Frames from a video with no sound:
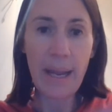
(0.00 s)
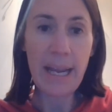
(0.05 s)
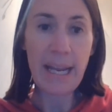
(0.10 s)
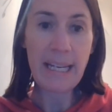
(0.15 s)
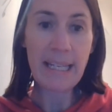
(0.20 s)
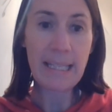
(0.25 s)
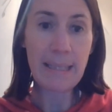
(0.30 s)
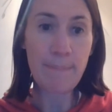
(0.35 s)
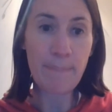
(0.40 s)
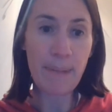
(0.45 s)

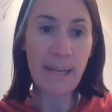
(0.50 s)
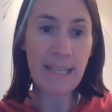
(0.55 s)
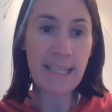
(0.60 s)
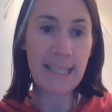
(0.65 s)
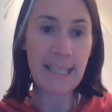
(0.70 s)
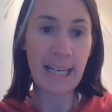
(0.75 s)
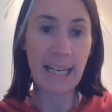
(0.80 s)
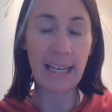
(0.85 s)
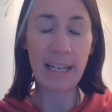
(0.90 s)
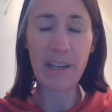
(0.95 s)
It's
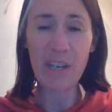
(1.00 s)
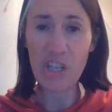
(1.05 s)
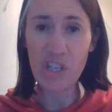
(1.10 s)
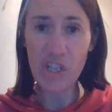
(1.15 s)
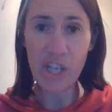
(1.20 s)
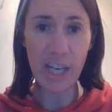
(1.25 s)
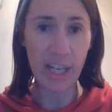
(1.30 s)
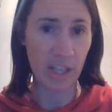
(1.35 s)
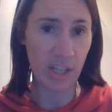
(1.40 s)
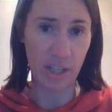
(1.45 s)
basically an
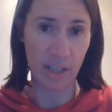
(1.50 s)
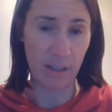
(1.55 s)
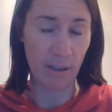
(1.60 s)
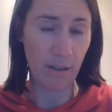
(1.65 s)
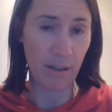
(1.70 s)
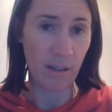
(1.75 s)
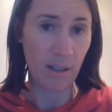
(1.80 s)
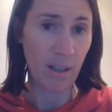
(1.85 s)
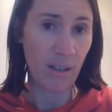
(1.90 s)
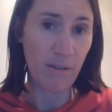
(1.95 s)

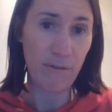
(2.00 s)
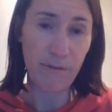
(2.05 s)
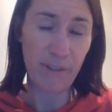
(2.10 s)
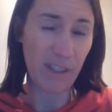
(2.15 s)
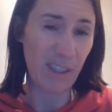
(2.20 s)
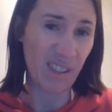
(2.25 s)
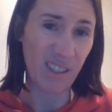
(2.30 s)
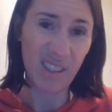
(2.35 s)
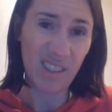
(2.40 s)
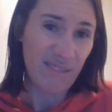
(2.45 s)
injection
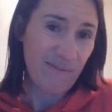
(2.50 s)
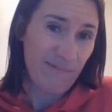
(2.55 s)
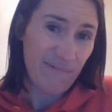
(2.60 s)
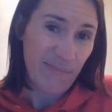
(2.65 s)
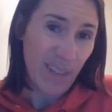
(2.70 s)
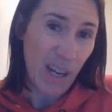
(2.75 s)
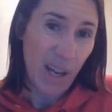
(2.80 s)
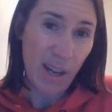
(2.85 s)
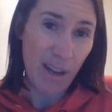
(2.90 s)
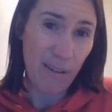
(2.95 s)
full
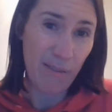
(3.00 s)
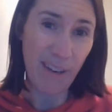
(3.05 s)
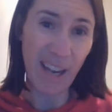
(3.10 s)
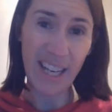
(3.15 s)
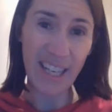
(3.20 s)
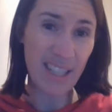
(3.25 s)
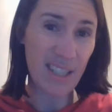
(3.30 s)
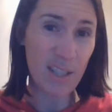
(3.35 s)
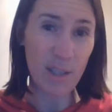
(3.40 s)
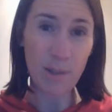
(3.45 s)
of
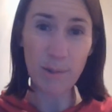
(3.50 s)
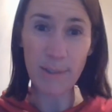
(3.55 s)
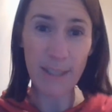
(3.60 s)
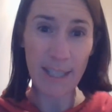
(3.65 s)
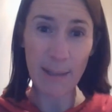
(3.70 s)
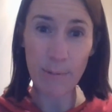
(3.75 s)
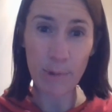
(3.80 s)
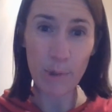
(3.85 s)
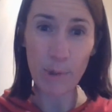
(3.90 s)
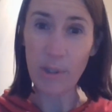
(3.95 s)
like
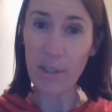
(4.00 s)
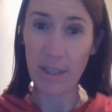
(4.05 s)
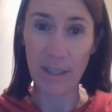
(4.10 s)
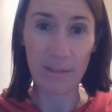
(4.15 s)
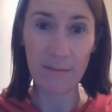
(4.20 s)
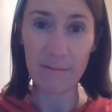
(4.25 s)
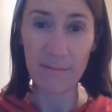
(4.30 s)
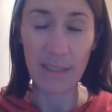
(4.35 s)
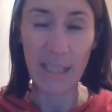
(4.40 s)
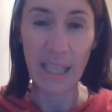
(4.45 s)
salty water.